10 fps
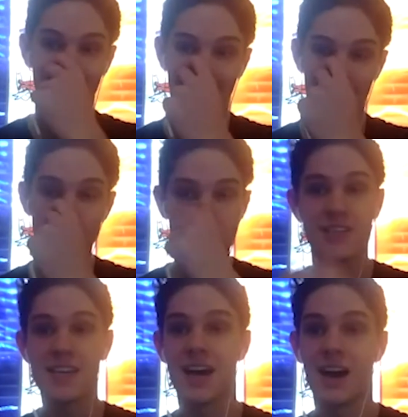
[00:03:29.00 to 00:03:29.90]
you
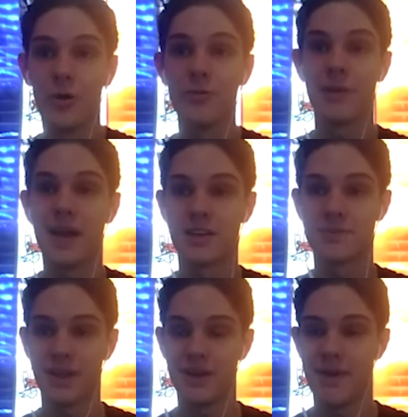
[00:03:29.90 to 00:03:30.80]
see old players
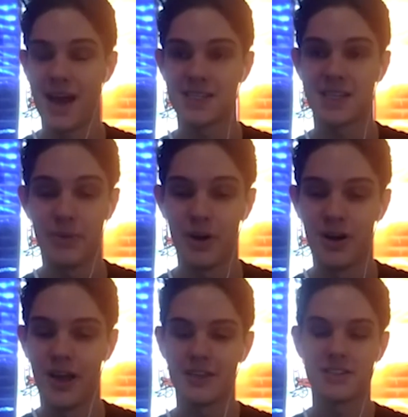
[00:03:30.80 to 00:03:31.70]
play basketball,
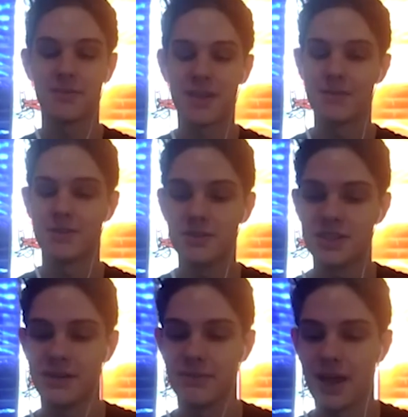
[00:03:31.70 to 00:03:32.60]
and sometimes you see
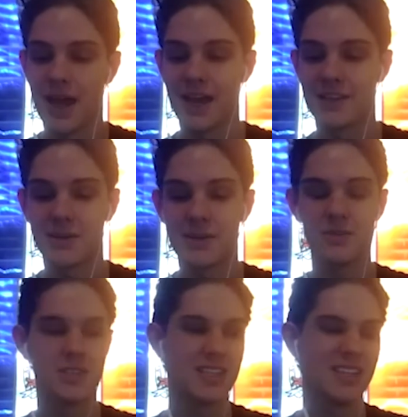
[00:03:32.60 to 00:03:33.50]
him play, and sometimes you
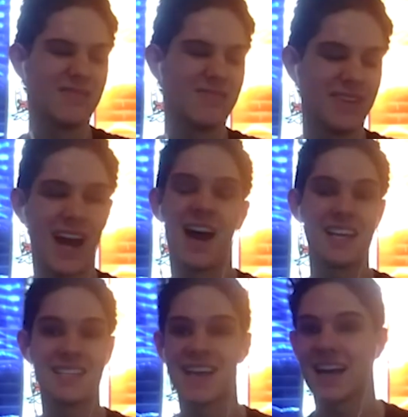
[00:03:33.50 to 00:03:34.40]
see, he
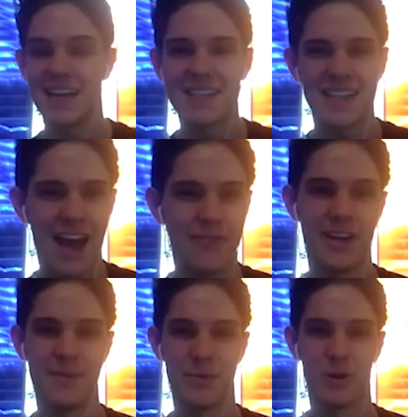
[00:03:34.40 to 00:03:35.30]
doesn't have it
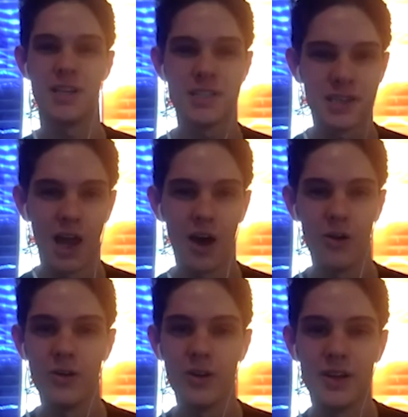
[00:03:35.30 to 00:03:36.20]
anymore. He's slow.
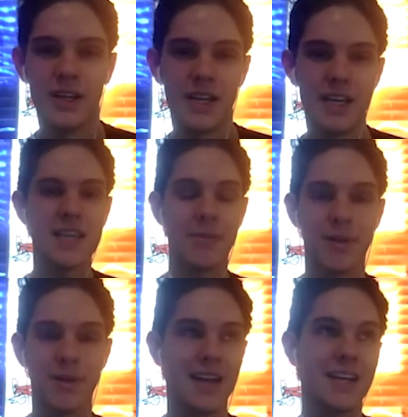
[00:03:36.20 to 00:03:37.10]
He's not
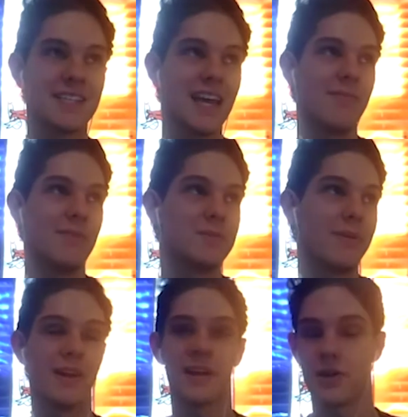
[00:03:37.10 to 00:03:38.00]
playing his game. He's
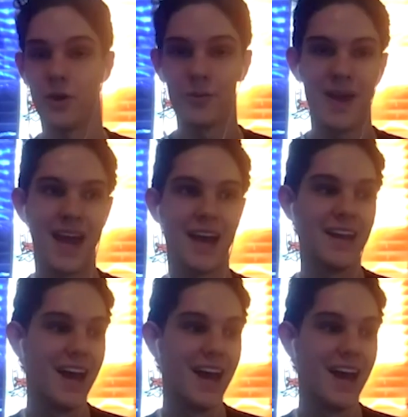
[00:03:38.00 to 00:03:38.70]
playing like an old man.